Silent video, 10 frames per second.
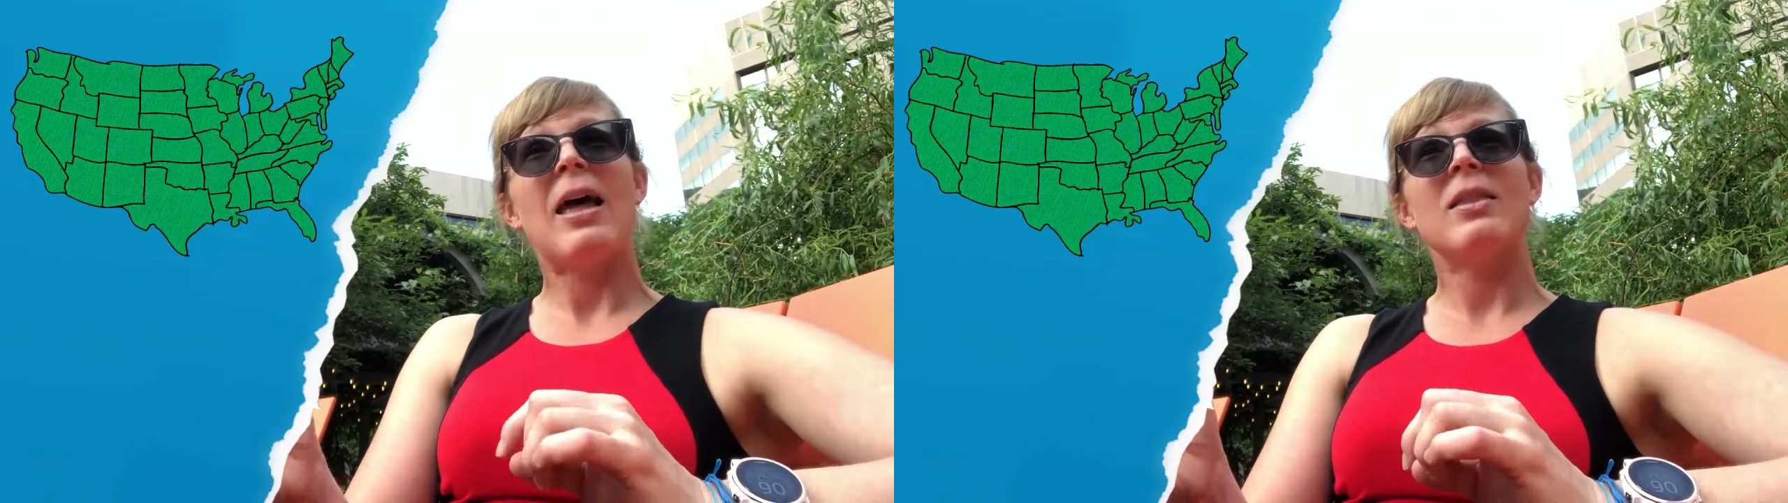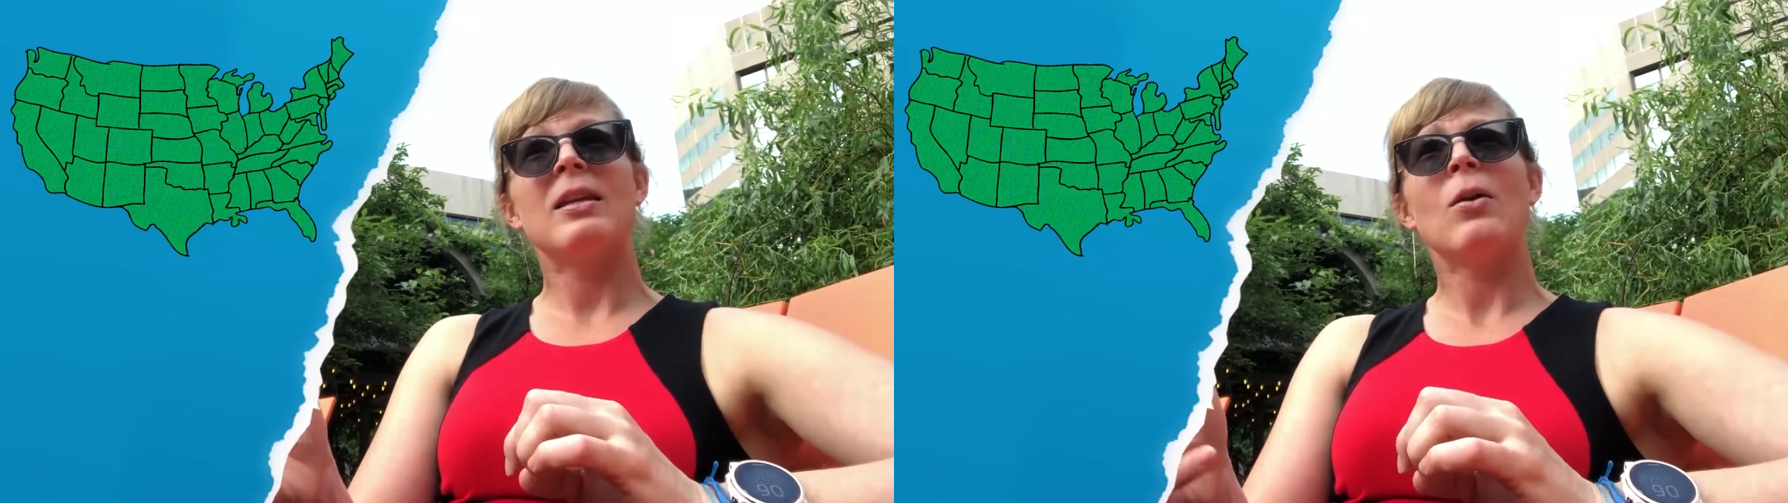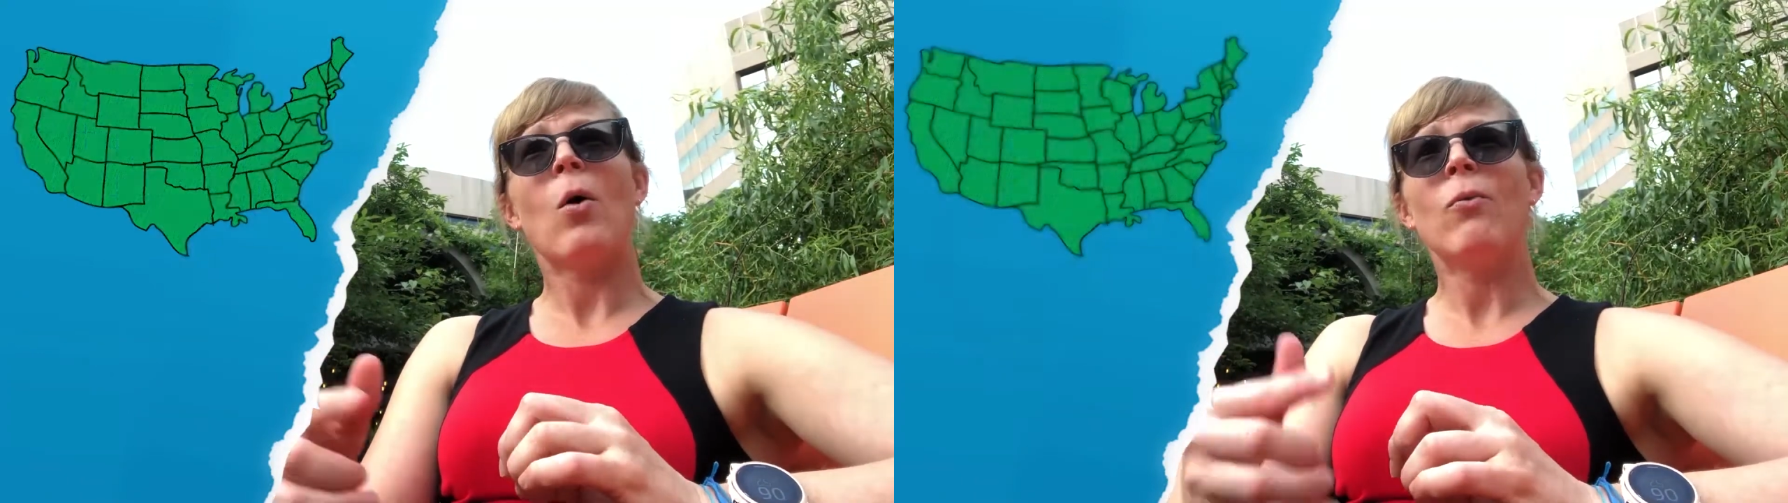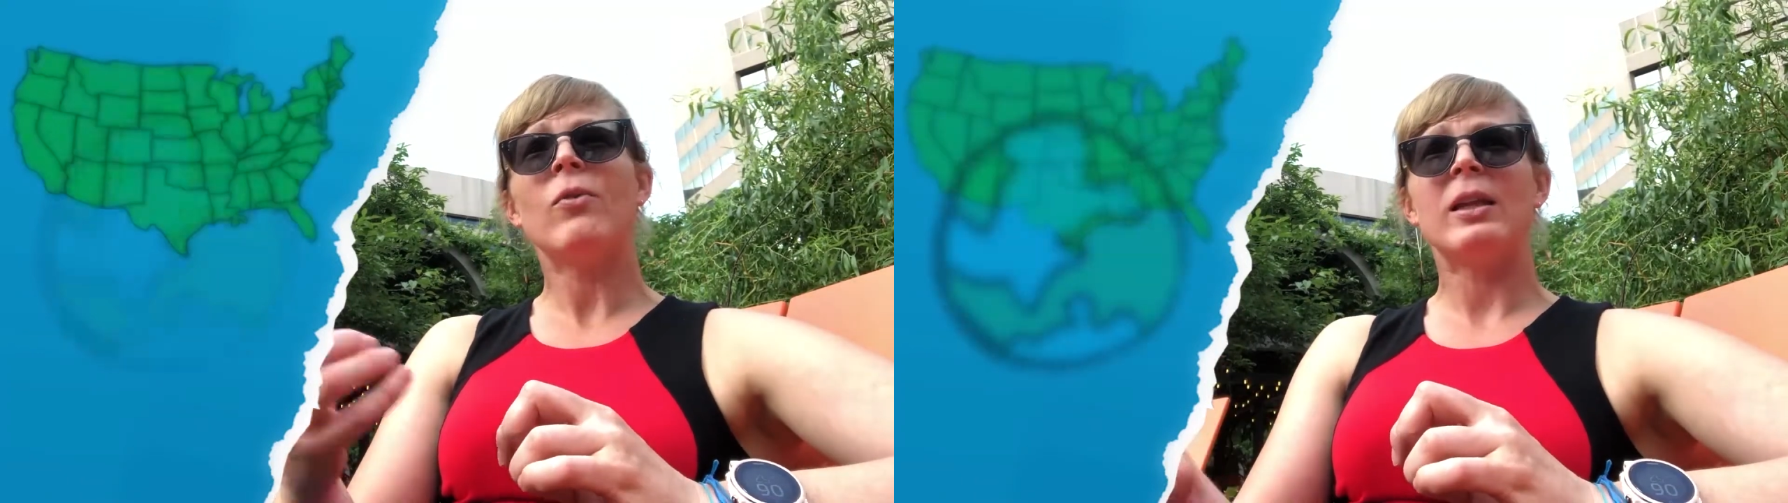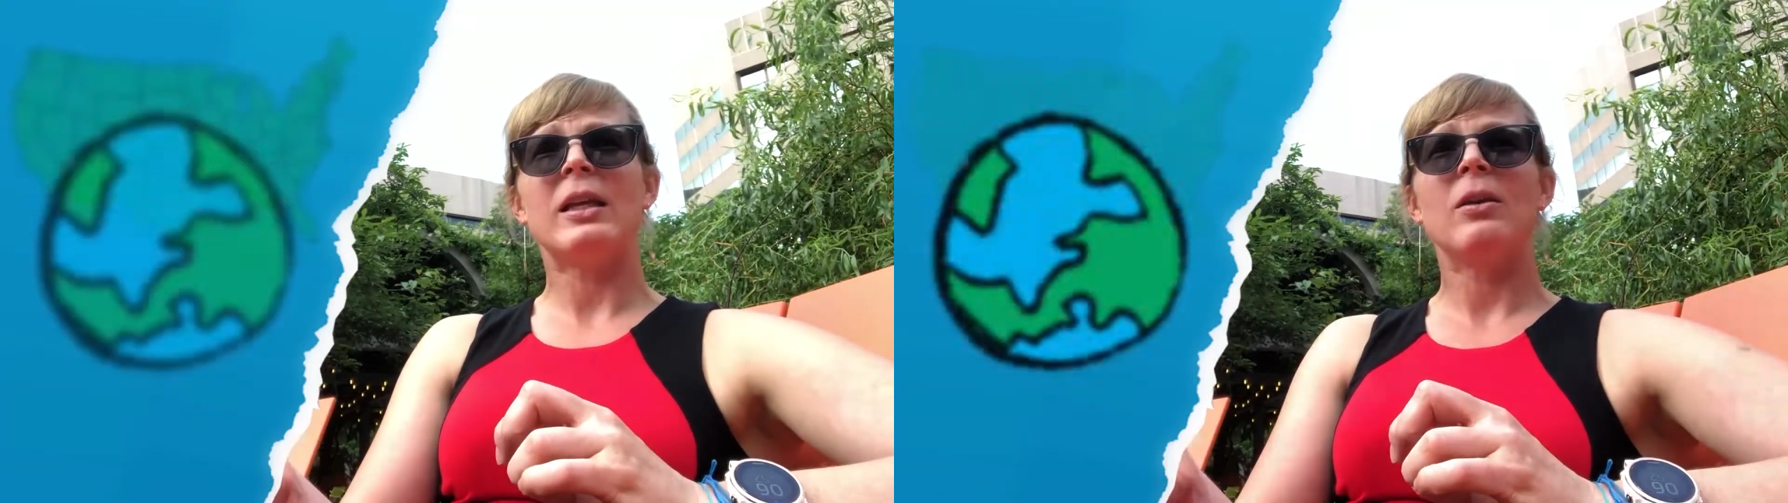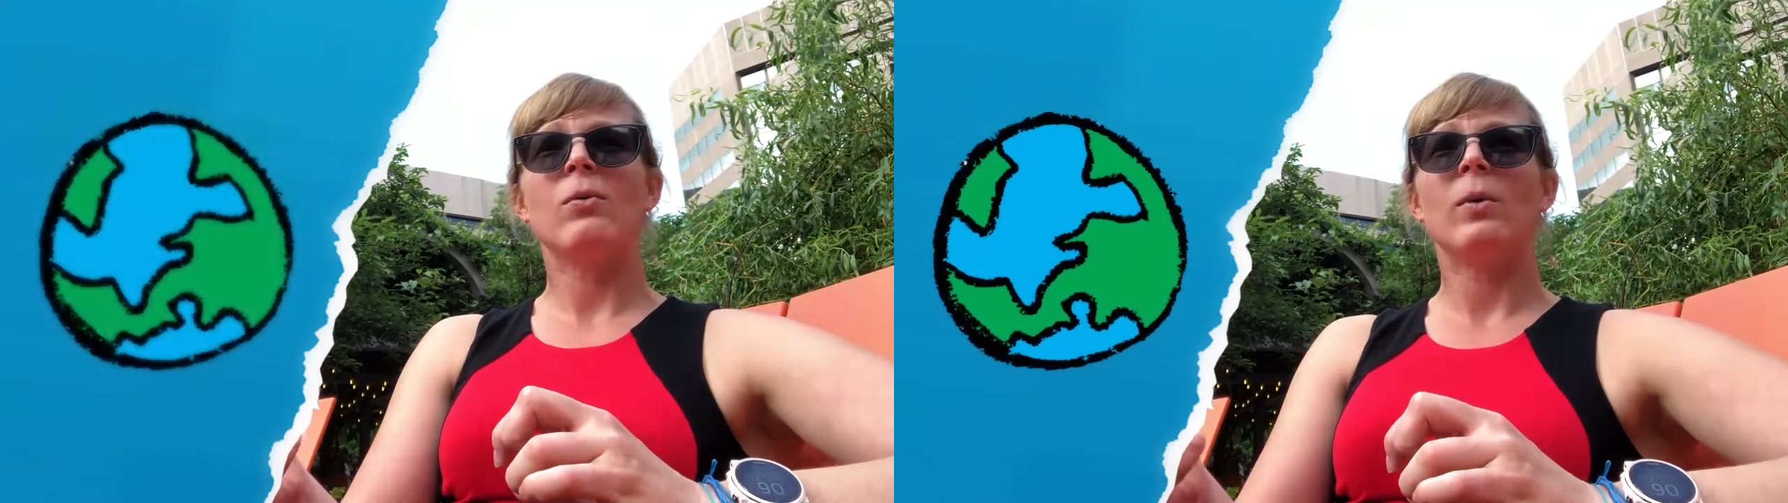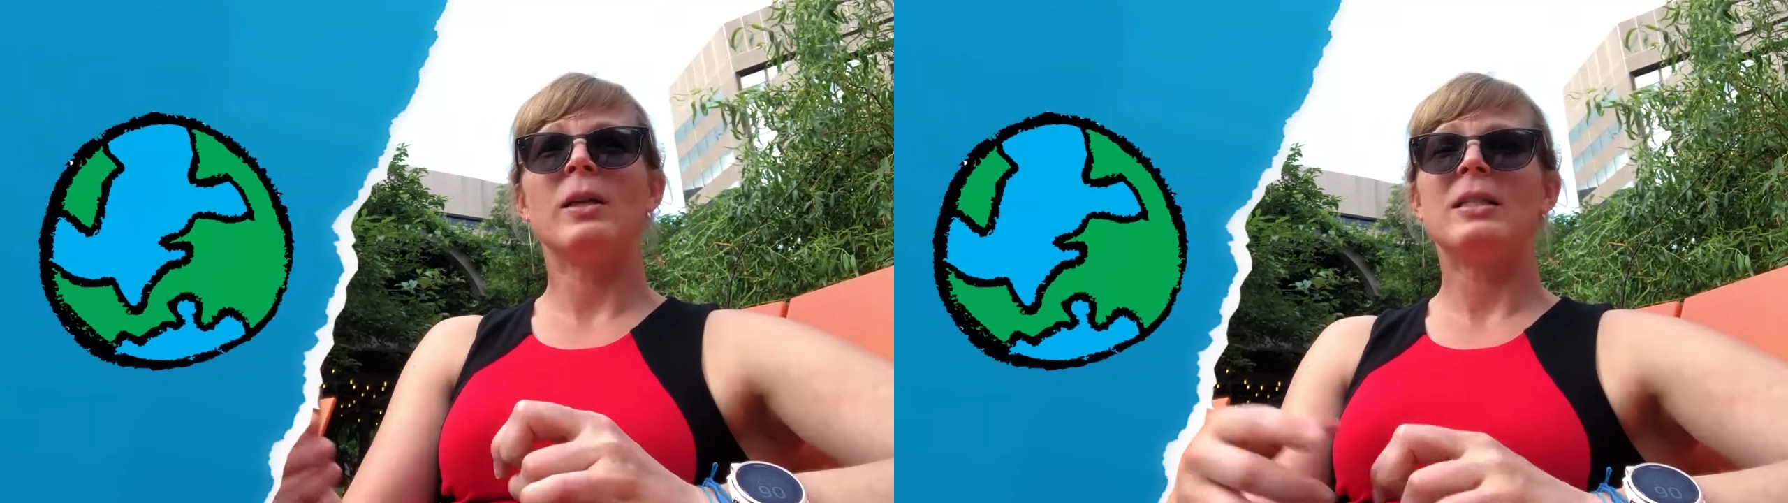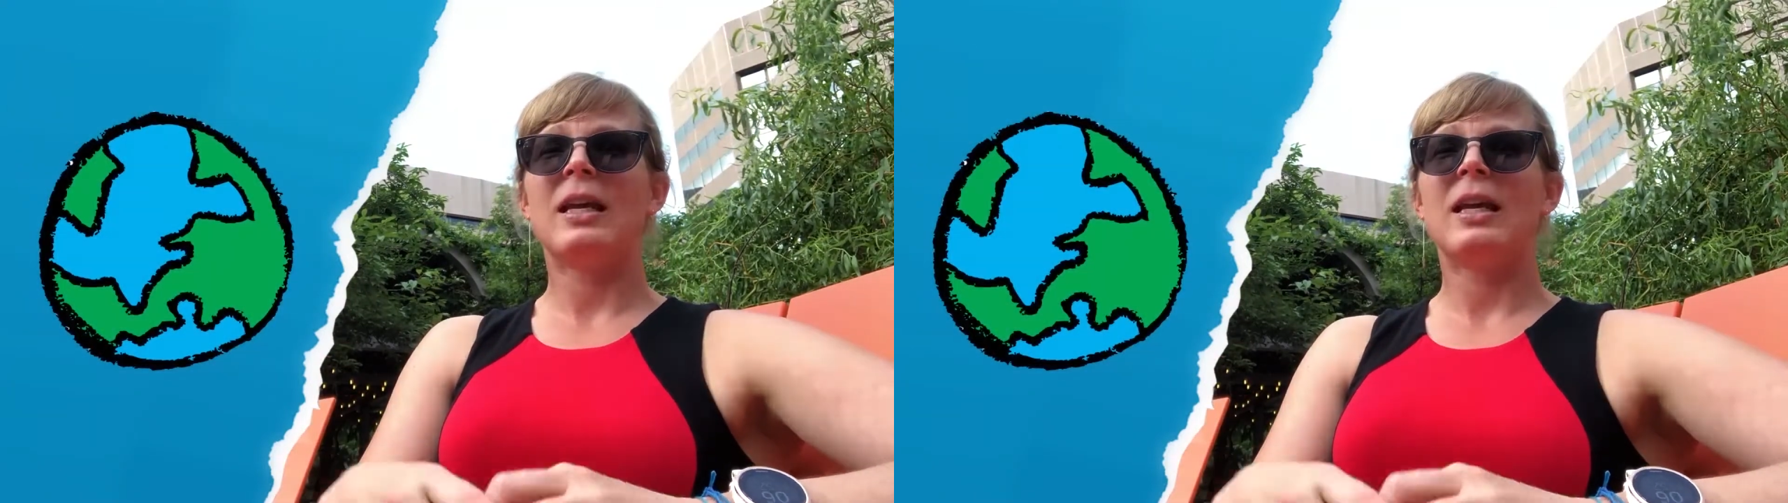and then hopefully one